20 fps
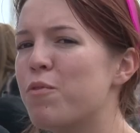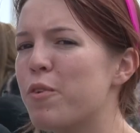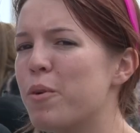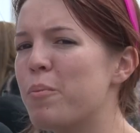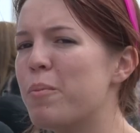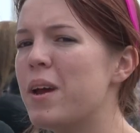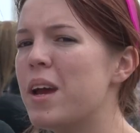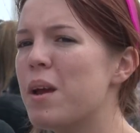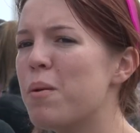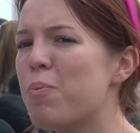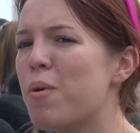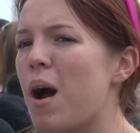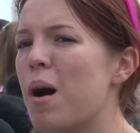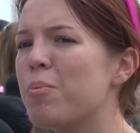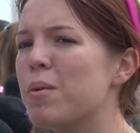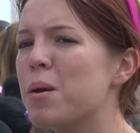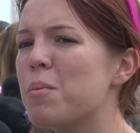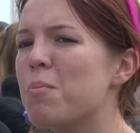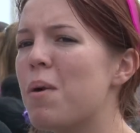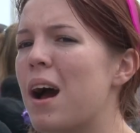For me,
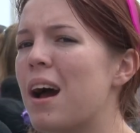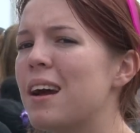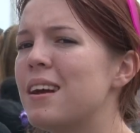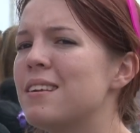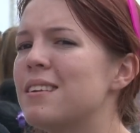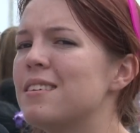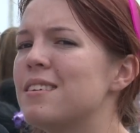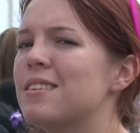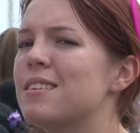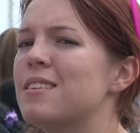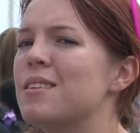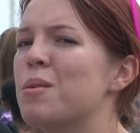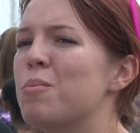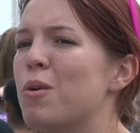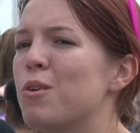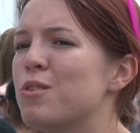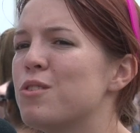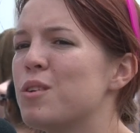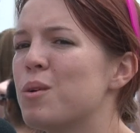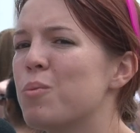probably mind is the
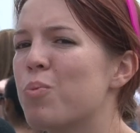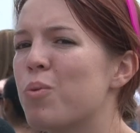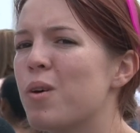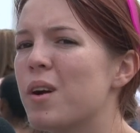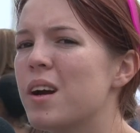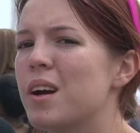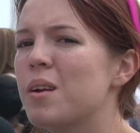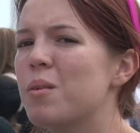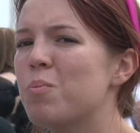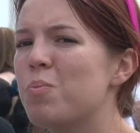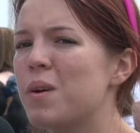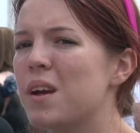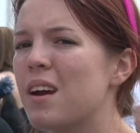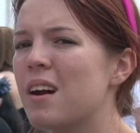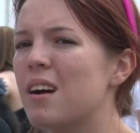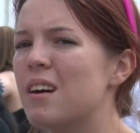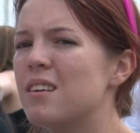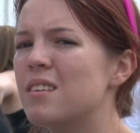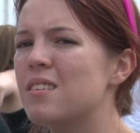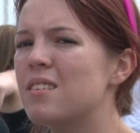most important
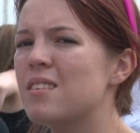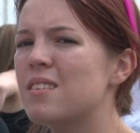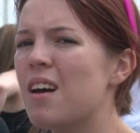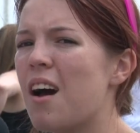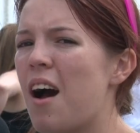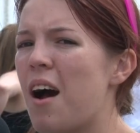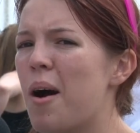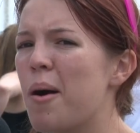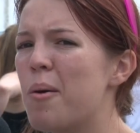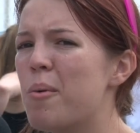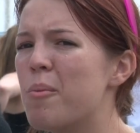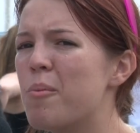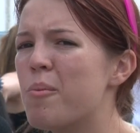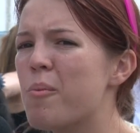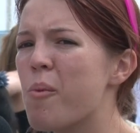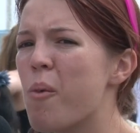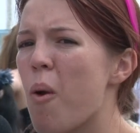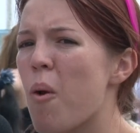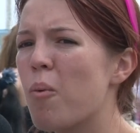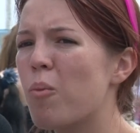because
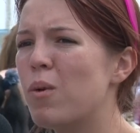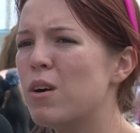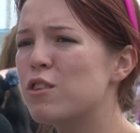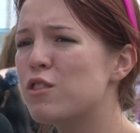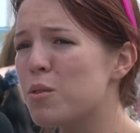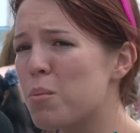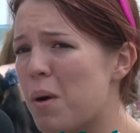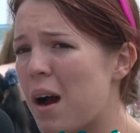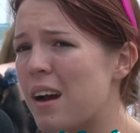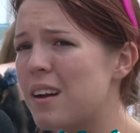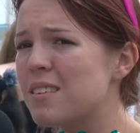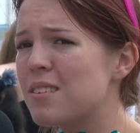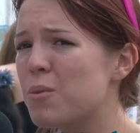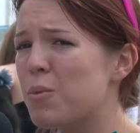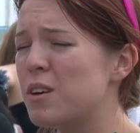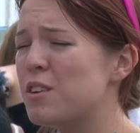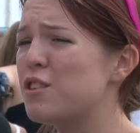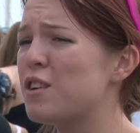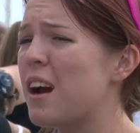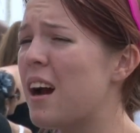once
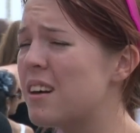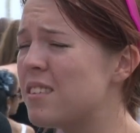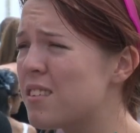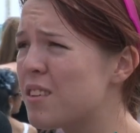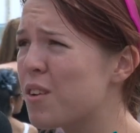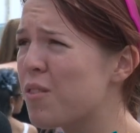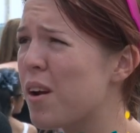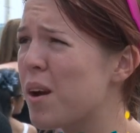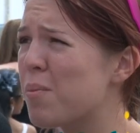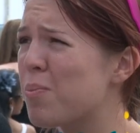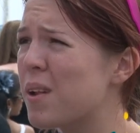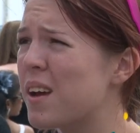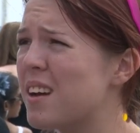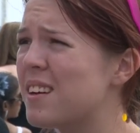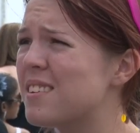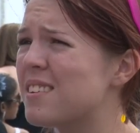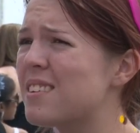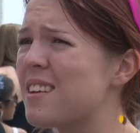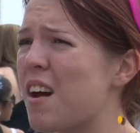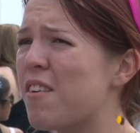your head's in the right
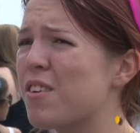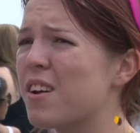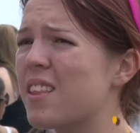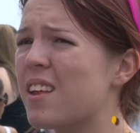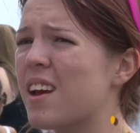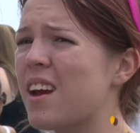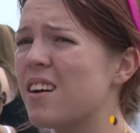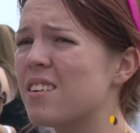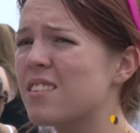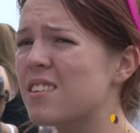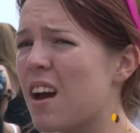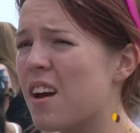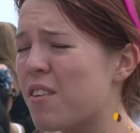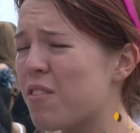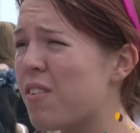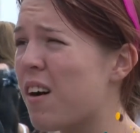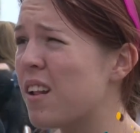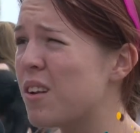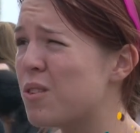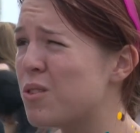place, everything else kind
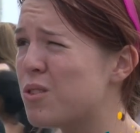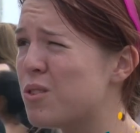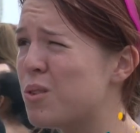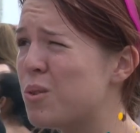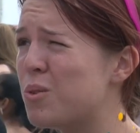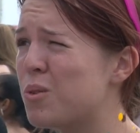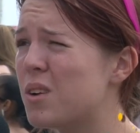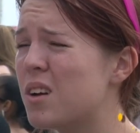of follows suit.